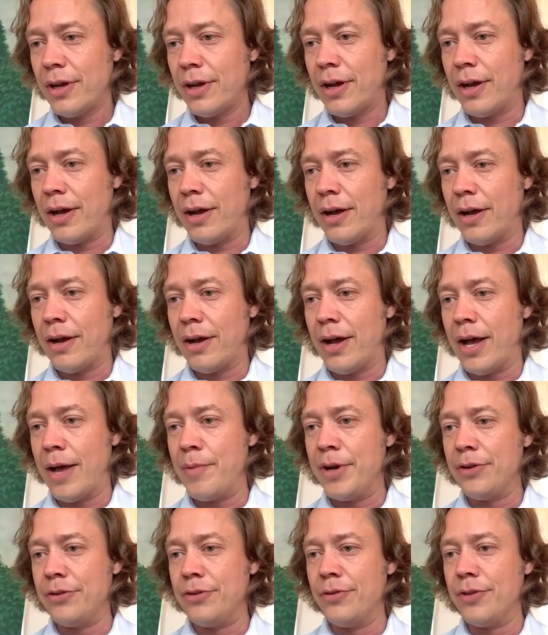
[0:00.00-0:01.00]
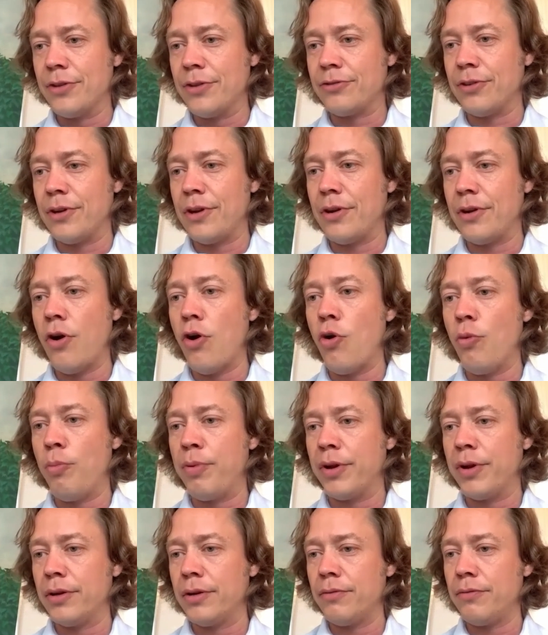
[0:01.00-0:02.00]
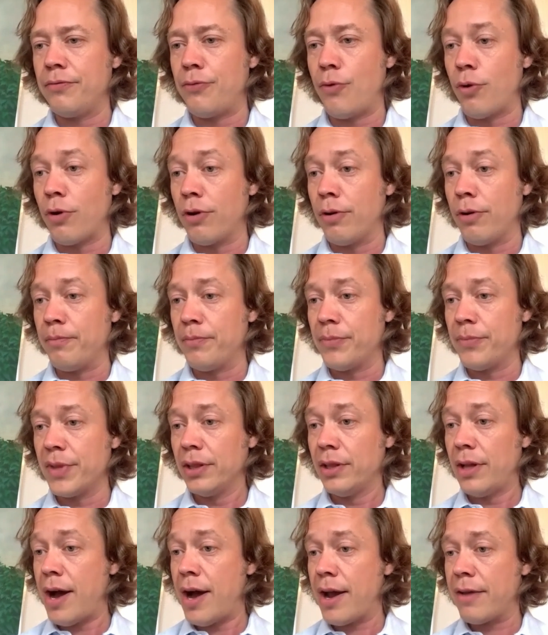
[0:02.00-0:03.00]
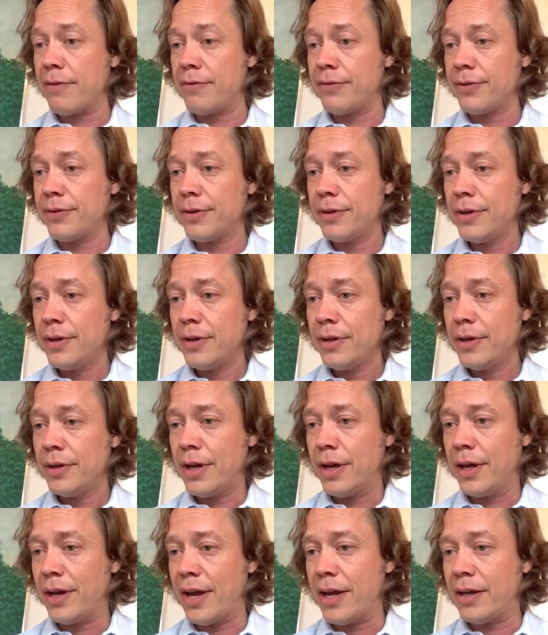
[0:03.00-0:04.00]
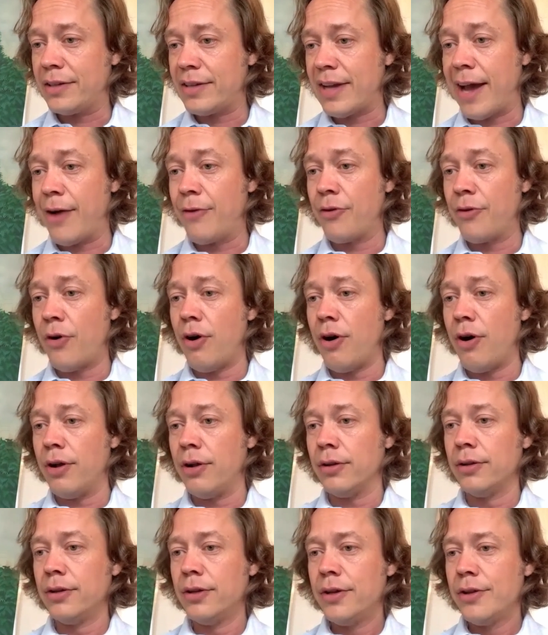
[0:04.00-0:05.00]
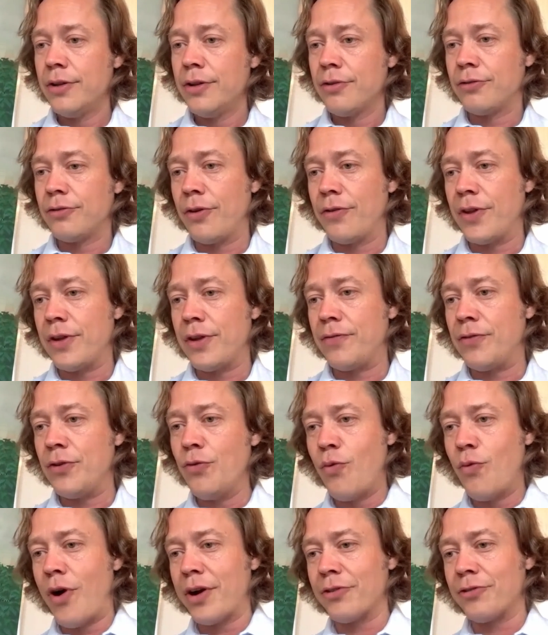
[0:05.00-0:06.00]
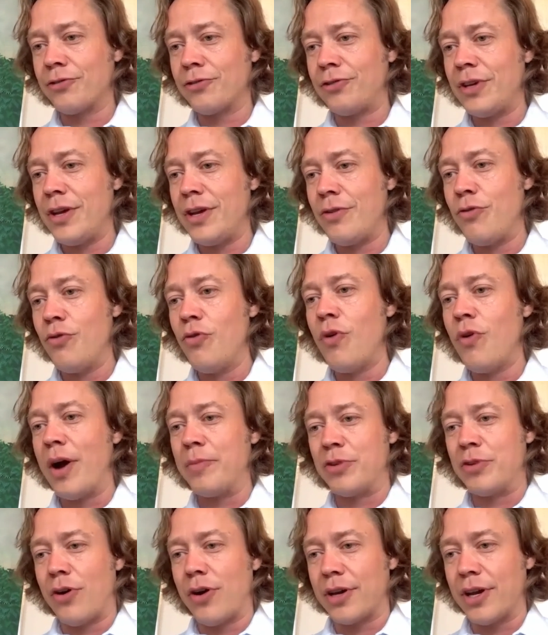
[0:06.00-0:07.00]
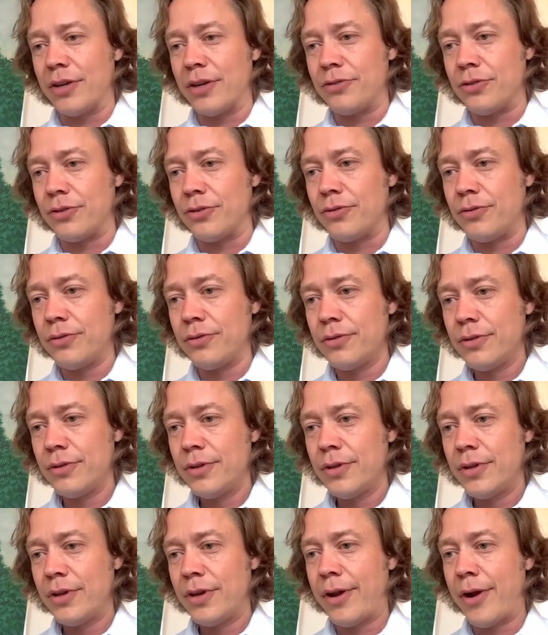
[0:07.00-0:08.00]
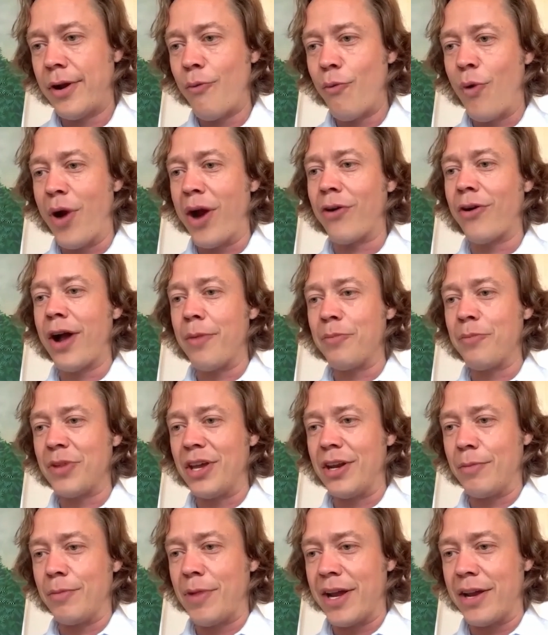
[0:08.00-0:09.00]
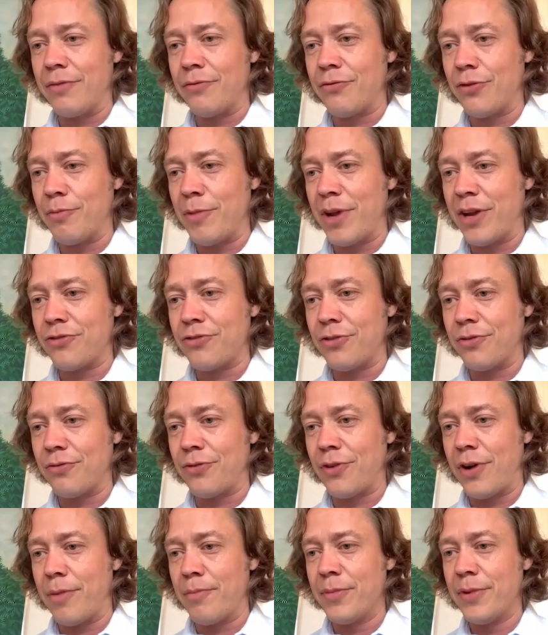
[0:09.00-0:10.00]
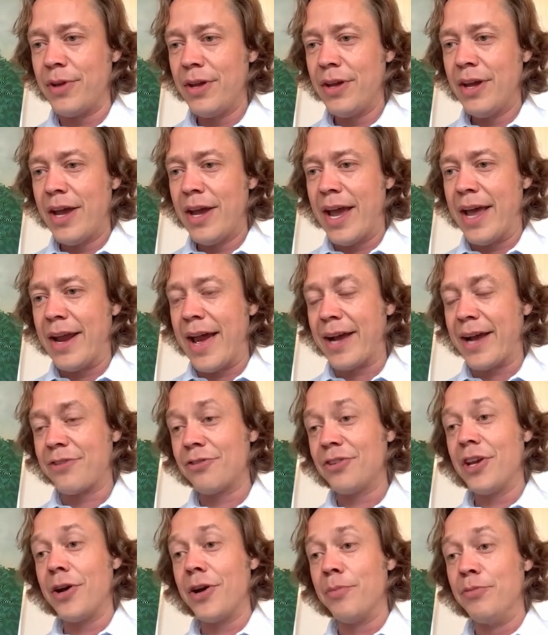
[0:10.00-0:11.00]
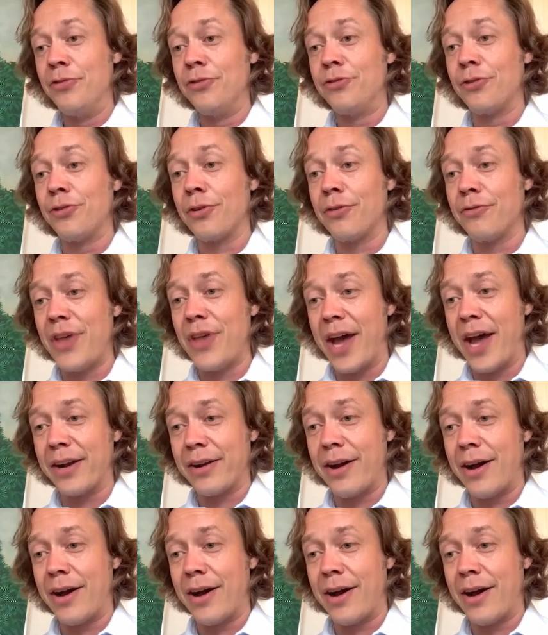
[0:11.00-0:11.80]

I'm going to do this in an open forum, live, in a town hall, so that if you want to see who I'm talking to, where I'm getting my information from, and actually observe that